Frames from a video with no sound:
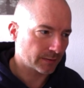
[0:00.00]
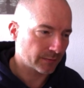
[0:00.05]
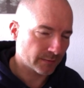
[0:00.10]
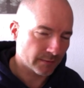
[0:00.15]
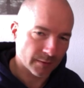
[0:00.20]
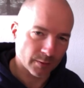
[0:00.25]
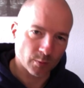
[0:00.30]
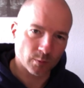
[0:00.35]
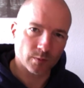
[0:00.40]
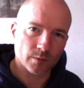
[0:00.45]

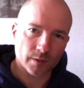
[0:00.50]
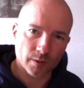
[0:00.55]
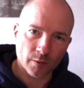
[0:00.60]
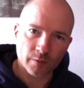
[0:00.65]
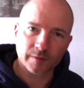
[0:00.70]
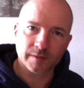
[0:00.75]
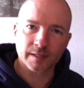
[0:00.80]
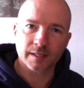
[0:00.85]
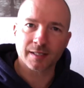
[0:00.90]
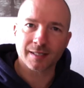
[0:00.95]
feel,
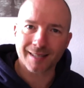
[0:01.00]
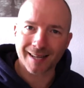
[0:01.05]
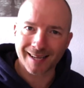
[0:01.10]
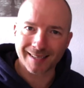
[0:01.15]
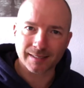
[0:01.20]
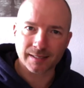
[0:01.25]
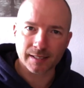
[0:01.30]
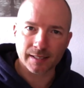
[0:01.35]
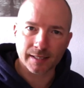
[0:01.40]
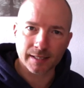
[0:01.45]
obviously the
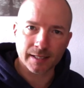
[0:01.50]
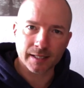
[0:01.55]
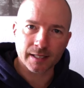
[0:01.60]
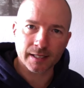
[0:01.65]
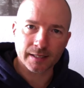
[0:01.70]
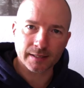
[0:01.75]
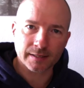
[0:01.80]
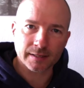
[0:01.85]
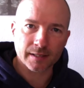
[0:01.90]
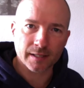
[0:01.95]
lactate in your
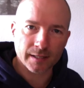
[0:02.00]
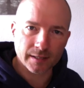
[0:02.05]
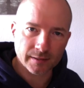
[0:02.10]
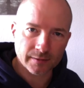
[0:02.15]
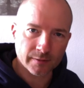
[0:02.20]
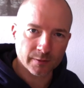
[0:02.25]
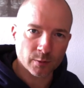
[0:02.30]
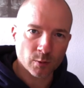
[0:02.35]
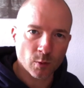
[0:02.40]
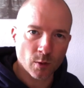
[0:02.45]
legs
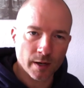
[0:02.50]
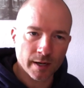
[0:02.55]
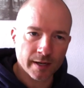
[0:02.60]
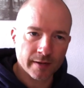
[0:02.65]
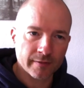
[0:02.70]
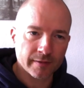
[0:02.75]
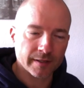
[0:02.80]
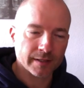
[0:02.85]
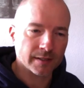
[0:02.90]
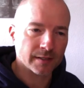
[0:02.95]
feel quite
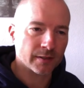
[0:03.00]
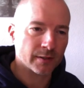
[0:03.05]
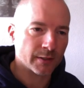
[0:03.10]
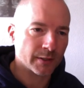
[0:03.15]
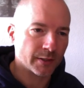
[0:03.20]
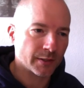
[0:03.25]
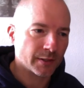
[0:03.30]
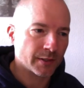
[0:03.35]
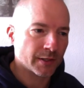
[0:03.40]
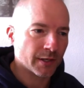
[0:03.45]
heavy, so
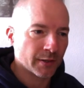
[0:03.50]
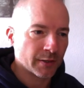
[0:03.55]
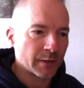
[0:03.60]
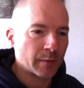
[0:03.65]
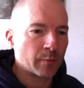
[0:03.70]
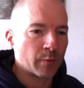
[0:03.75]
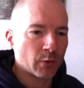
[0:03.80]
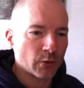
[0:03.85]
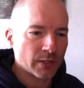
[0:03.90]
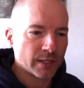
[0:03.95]
you know you're
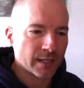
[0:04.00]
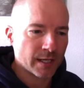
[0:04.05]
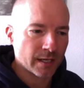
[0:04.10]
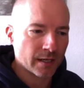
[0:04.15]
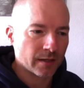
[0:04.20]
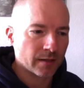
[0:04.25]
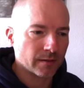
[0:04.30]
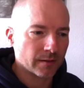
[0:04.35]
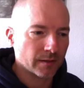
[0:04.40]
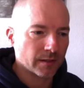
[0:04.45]
pushing
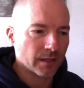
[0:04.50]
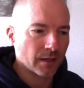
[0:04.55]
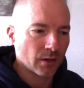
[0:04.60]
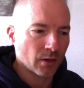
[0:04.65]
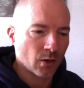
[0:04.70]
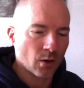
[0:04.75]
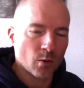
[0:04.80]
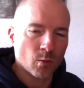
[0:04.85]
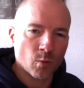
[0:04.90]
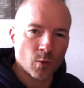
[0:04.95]
out a
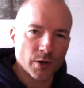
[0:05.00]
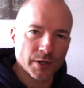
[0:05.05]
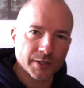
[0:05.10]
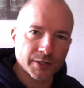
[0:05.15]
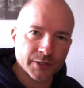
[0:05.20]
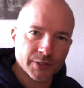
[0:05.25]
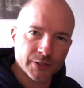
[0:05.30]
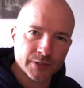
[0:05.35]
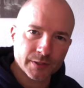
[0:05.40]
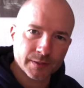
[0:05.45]
lot of
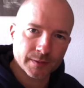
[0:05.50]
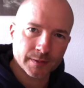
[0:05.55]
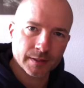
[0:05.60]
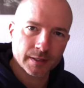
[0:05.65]
wattage.